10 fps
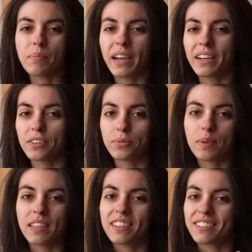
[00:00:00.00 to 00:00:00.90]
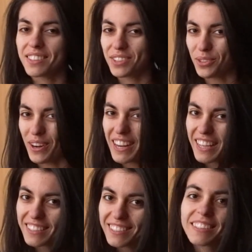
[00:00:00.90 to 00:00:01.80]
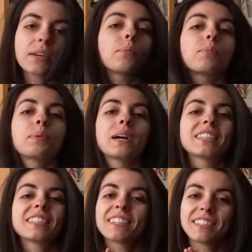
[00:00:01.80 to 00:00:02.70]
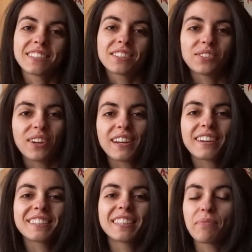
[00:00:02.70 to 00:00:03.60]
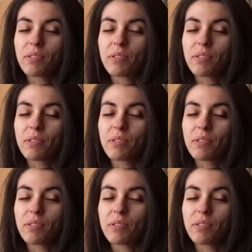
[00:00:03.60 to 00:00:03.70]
might not be the straightest, but is straighter than